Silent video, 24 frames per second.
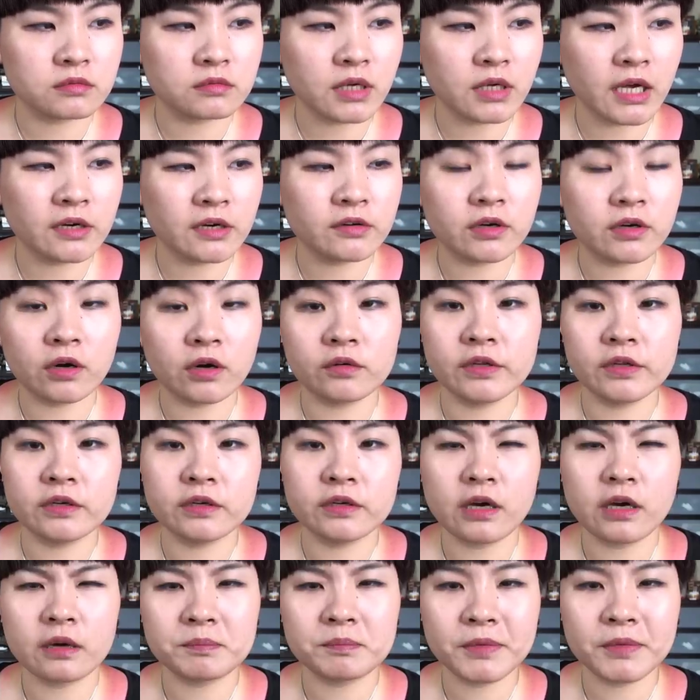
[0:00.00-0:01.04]
I don't know, they're
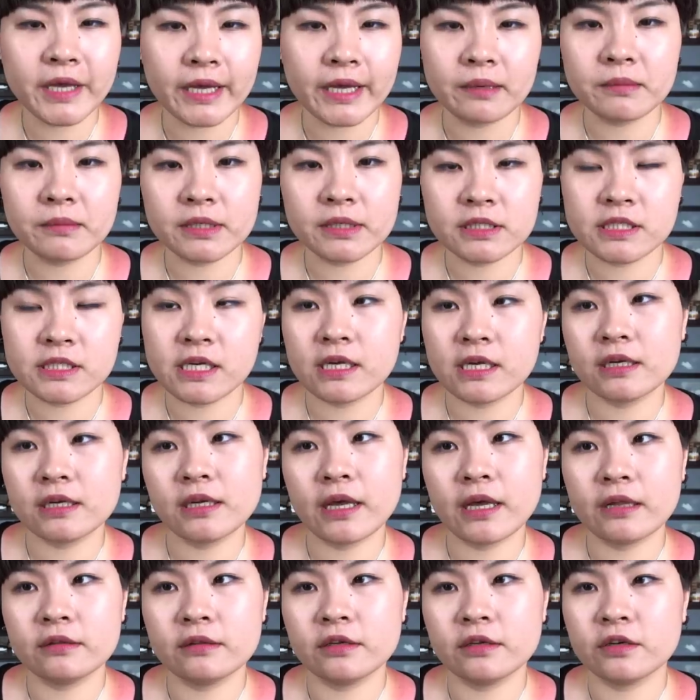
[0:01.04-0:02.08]
not pigmented,
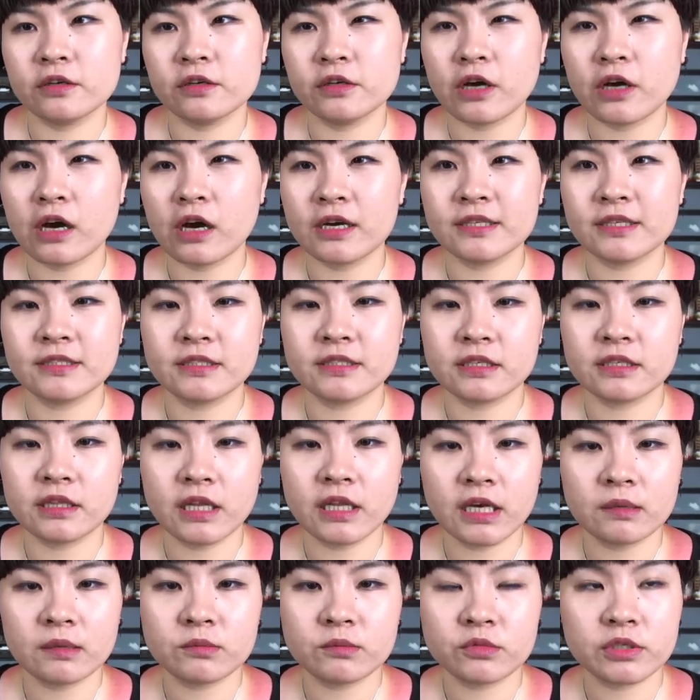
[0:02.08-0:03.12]
and they're not as
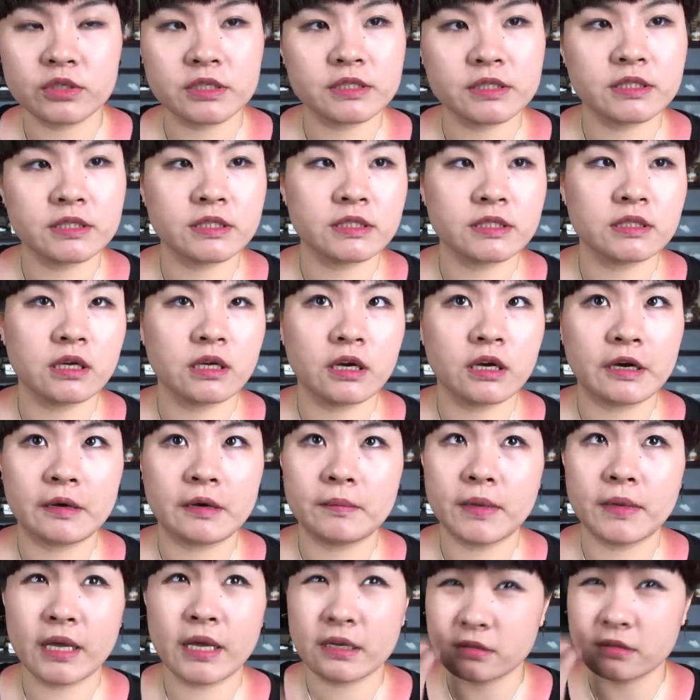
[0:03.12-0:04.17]
glamorous
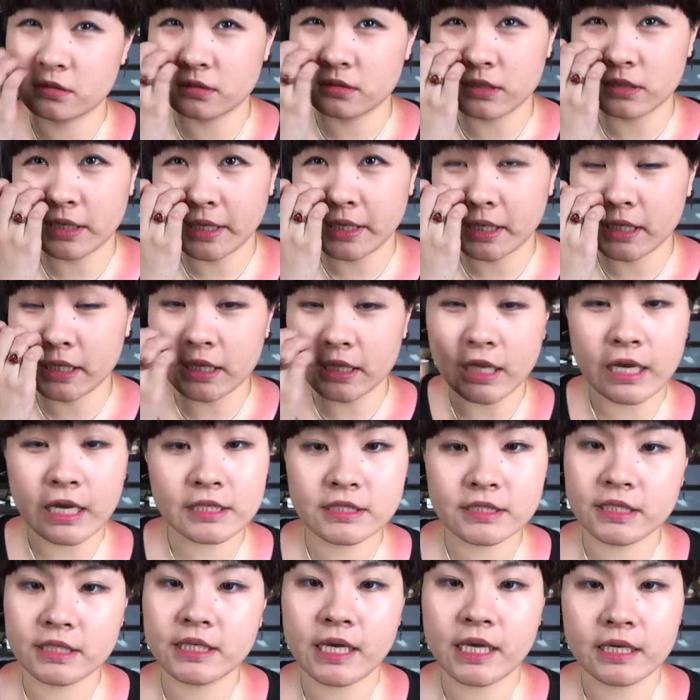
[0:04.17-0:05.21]
um, as like
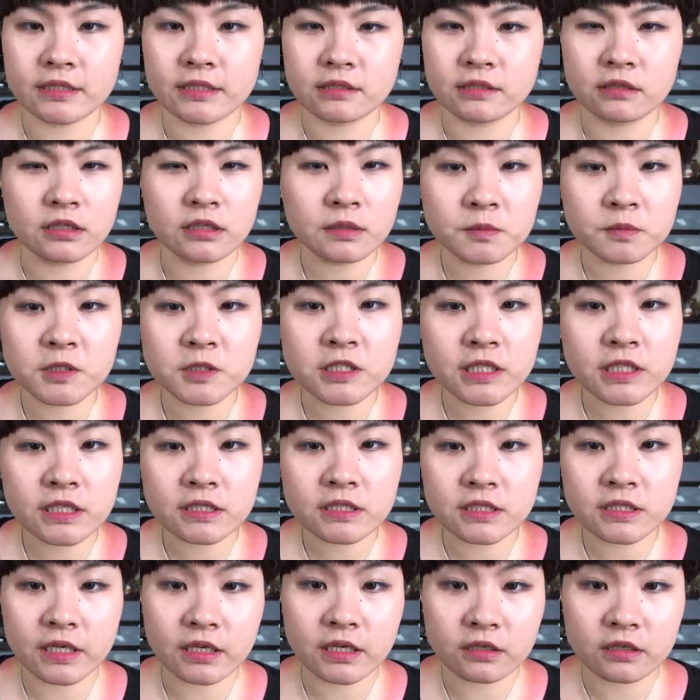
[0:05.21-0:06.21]
classic as lipsticks, like,